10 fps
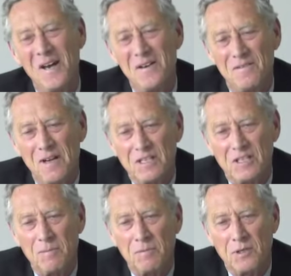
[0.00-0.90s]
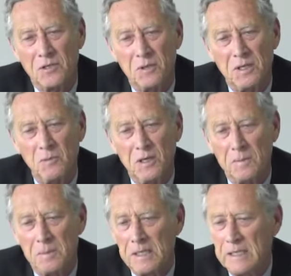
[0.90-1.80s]
that some country will
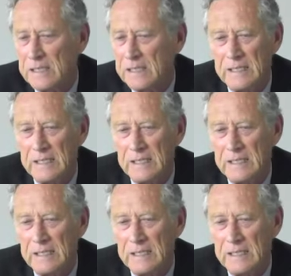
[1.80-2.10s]
be